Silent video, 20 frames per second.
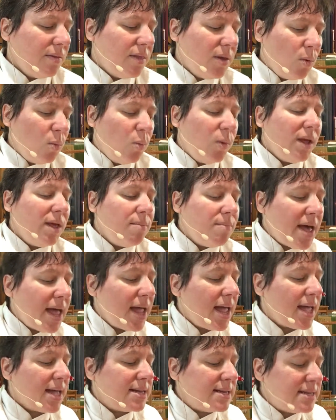that we
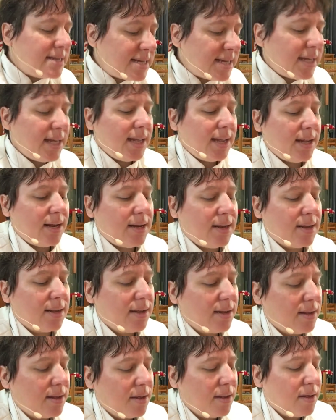may indeed
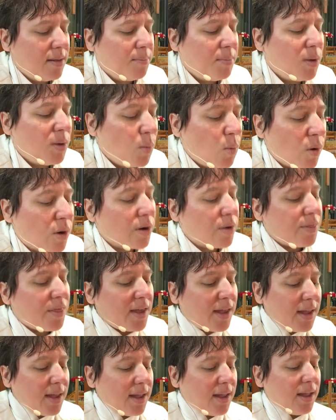be
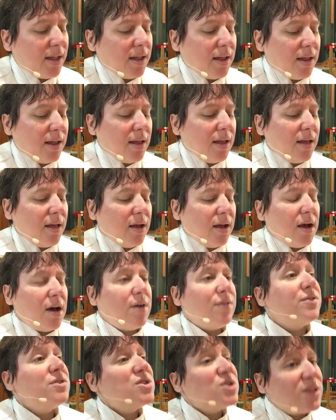worthy
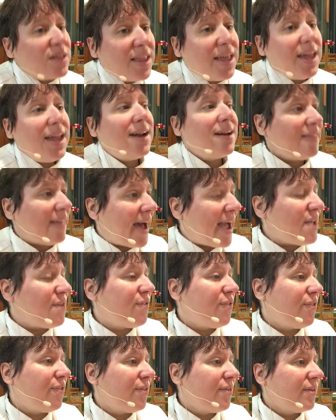of, to lead a
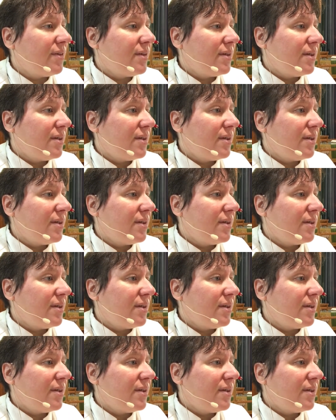life